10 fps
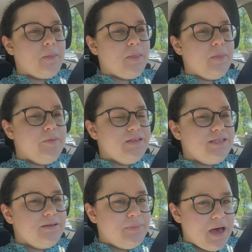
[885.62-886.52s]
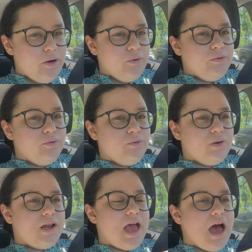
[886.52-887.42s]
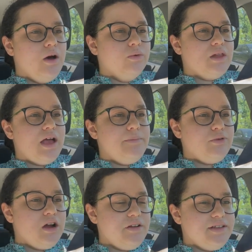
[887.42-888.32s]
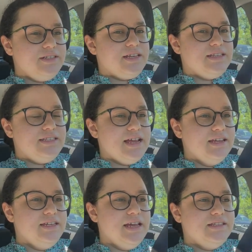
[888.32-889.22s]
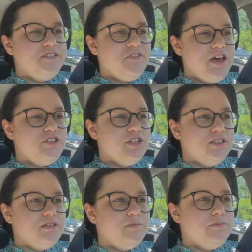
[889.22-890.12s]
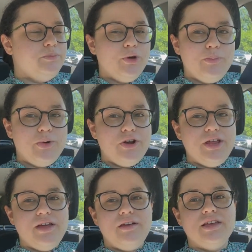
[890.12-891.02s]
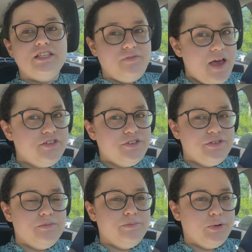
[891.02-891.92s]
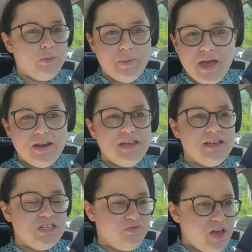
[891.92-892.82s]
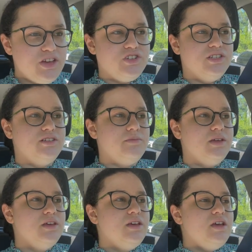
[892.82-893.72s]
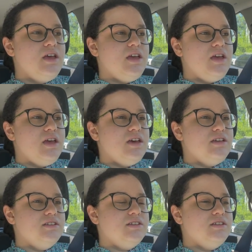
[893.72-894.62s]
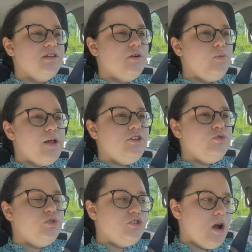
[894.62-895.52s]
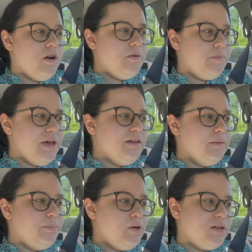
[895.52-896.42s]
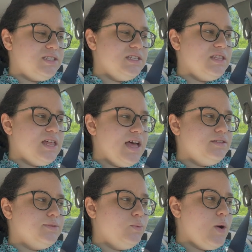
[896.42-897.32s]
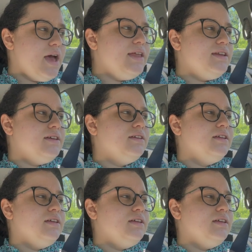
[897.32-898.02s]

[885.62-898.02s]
this is about how libraries can stand against fascism. Book burning is fascism. Book banning is fascism. And when you start banning books, that's when